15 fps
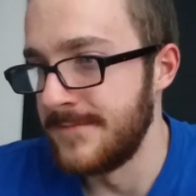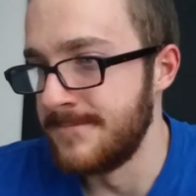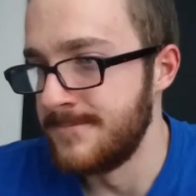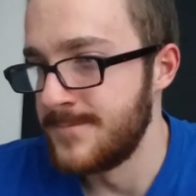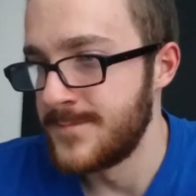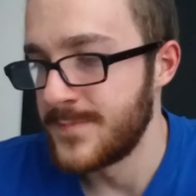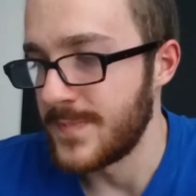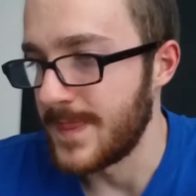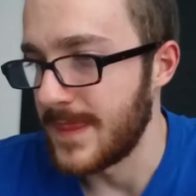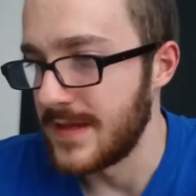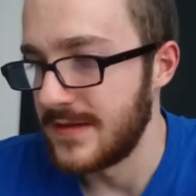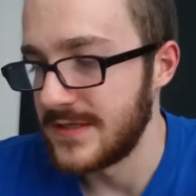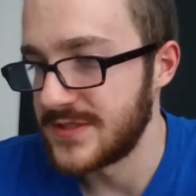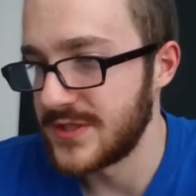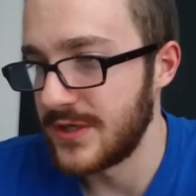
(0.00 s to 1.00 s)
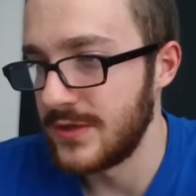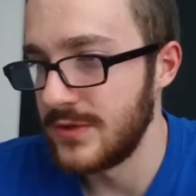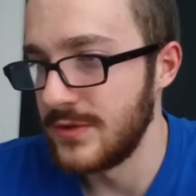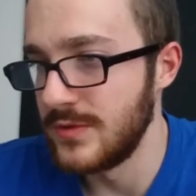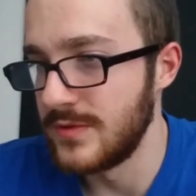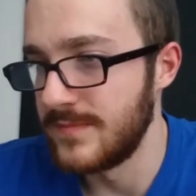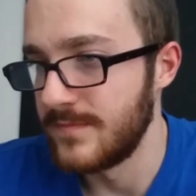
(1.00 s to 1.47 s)
Um,
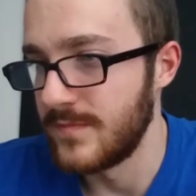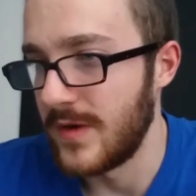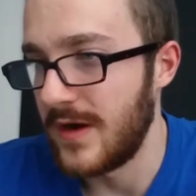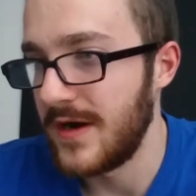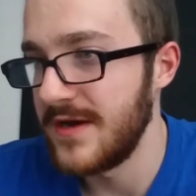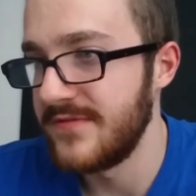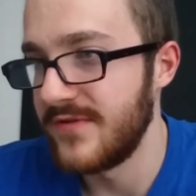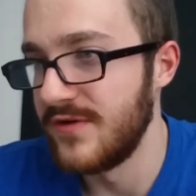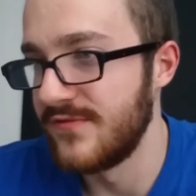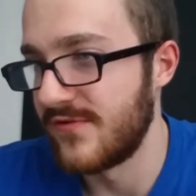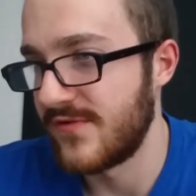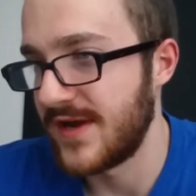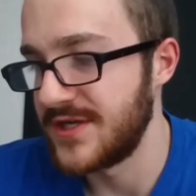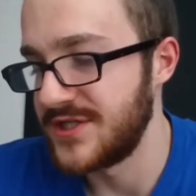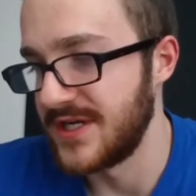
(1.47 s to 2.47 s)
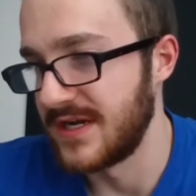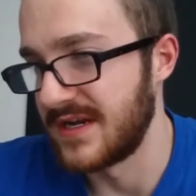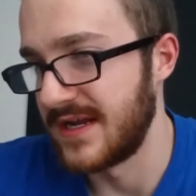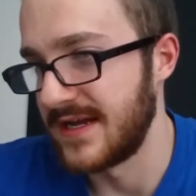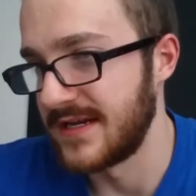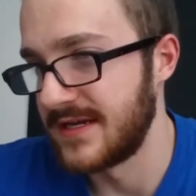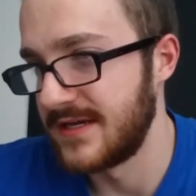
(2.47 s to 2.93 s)
so I'd vote for Ratchet and
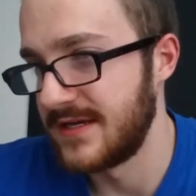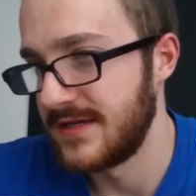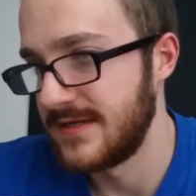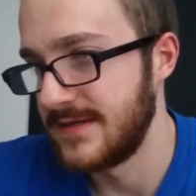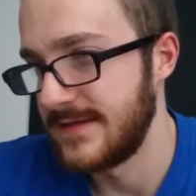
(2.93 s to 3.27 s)
Clank,